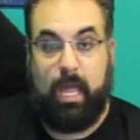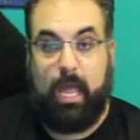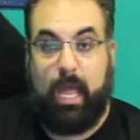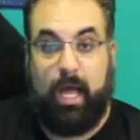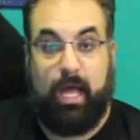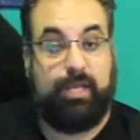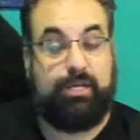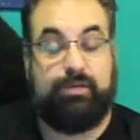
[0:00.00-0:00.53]

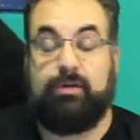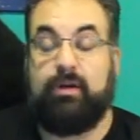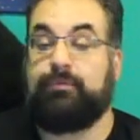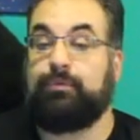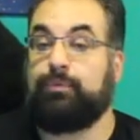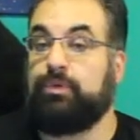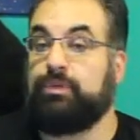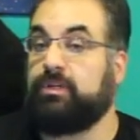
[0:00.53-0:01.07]
You don't have to
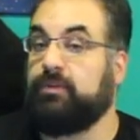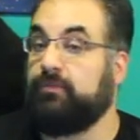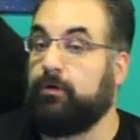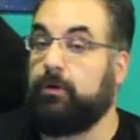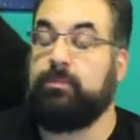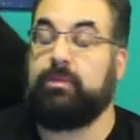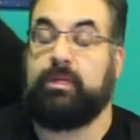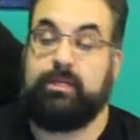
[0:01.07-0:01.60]
roll to
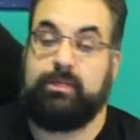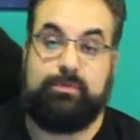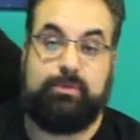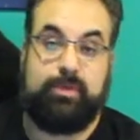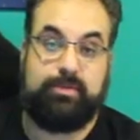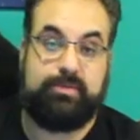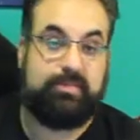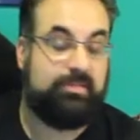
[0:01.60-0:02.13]
confirm like you do with other
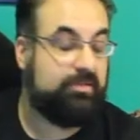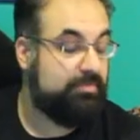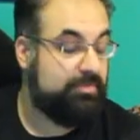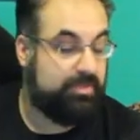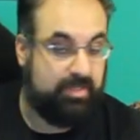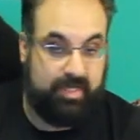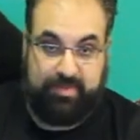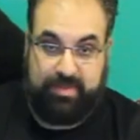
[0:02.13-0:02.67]
systems. You
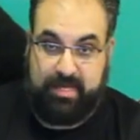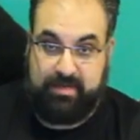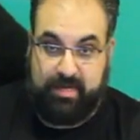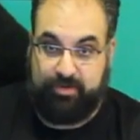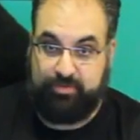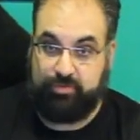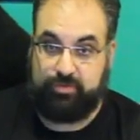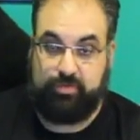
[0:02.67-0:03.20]
get that
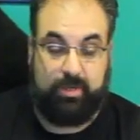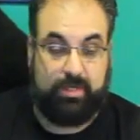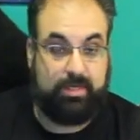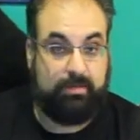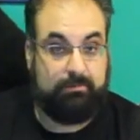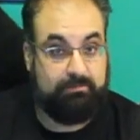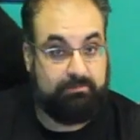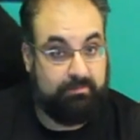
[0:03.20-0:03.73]
natural 20,
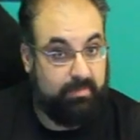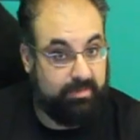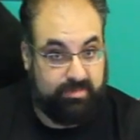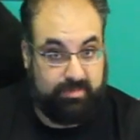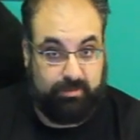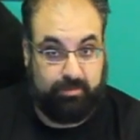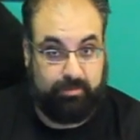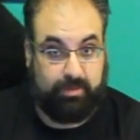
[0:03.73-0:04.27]
it's still a
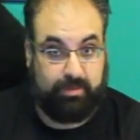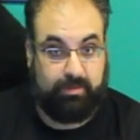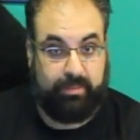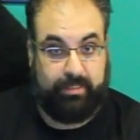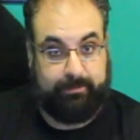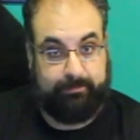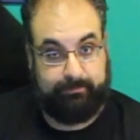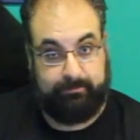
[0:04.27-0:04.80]
critical hit,
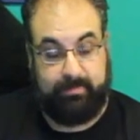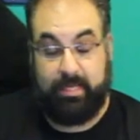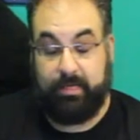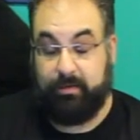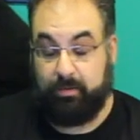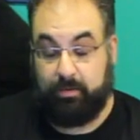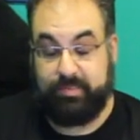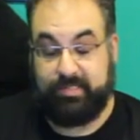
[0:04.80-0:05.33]
and it
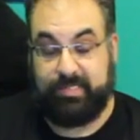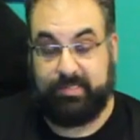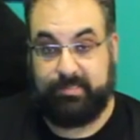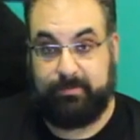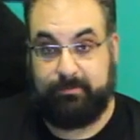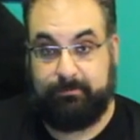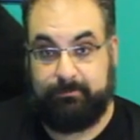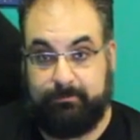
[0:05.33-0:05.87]
always hits.
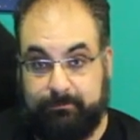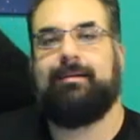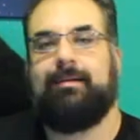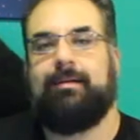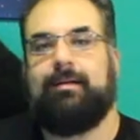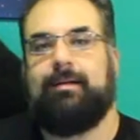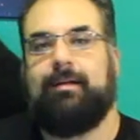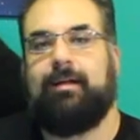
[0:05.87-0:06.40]

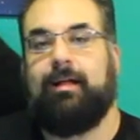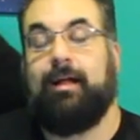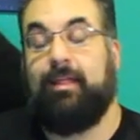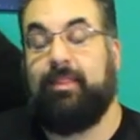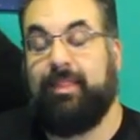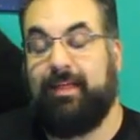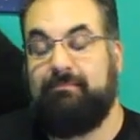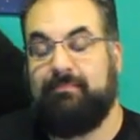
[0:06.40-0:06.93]

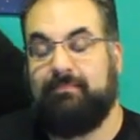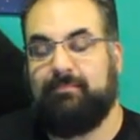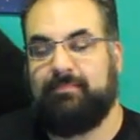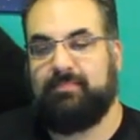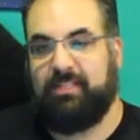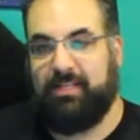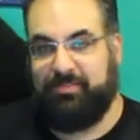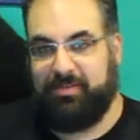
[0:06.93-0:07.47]
Then,
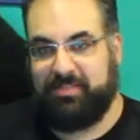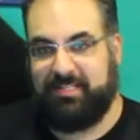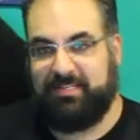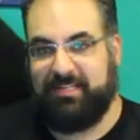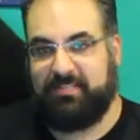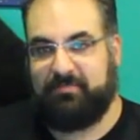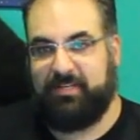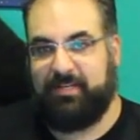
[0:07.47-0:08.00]
if you
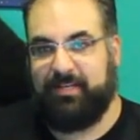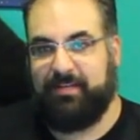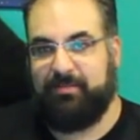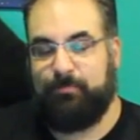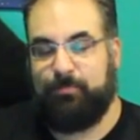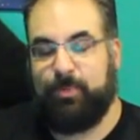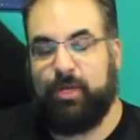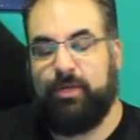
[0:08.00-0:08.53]
successfully hit,
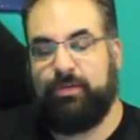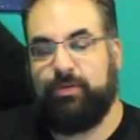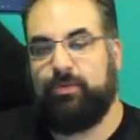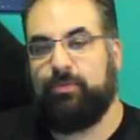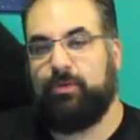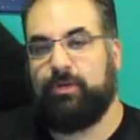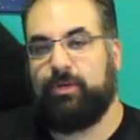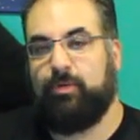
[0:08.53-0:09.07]
you
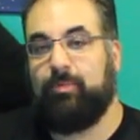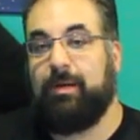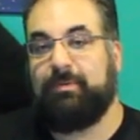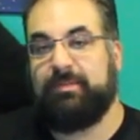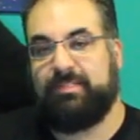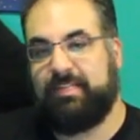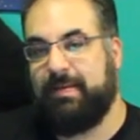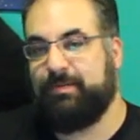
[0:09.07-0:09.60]
roll your
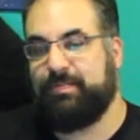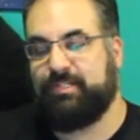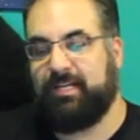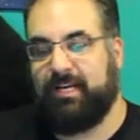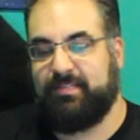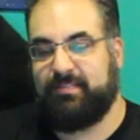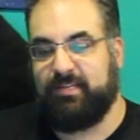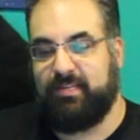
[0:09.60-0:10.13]
weapon's damage
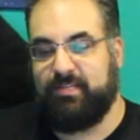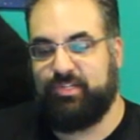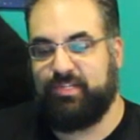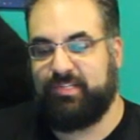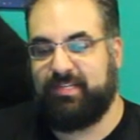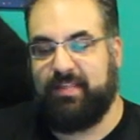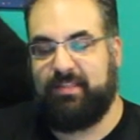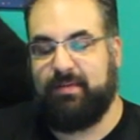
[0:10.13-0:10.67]
dice and
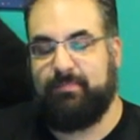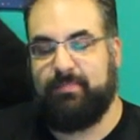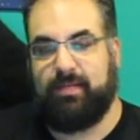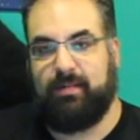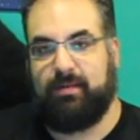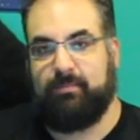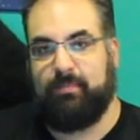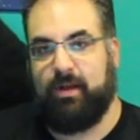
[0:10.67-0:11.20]
just add the
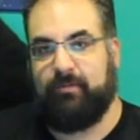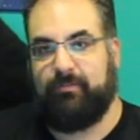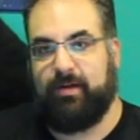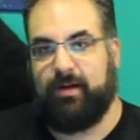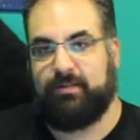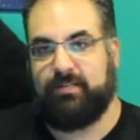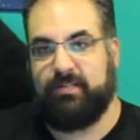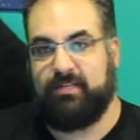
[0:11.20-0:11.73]
ability
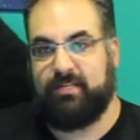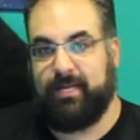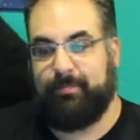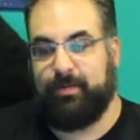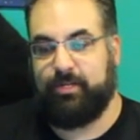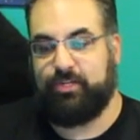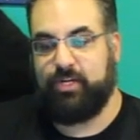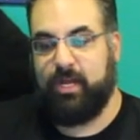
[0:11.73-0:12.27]
modifier to the
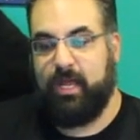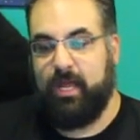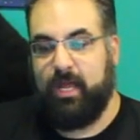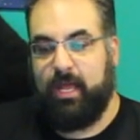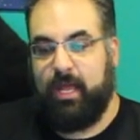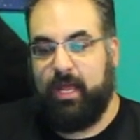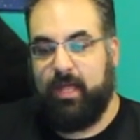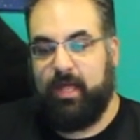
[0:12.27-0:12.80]
damage.
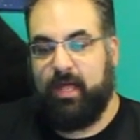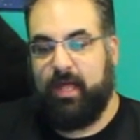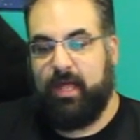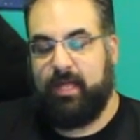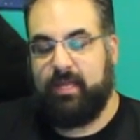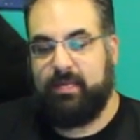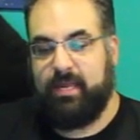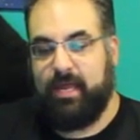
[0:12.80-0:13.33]

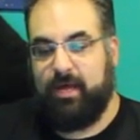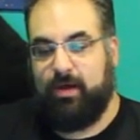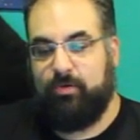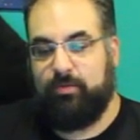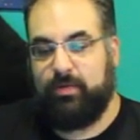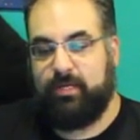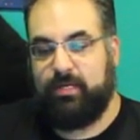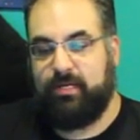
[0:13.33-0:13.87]

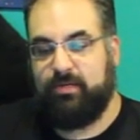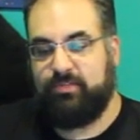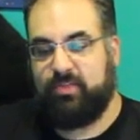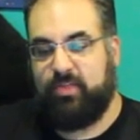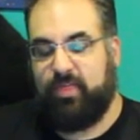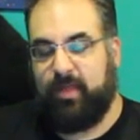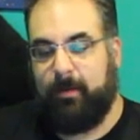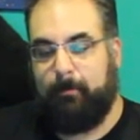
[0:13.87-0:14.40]
Now, here's
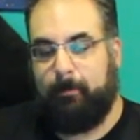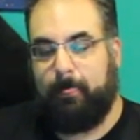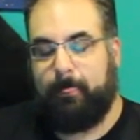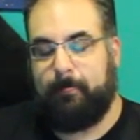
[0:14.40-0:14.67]
the thing.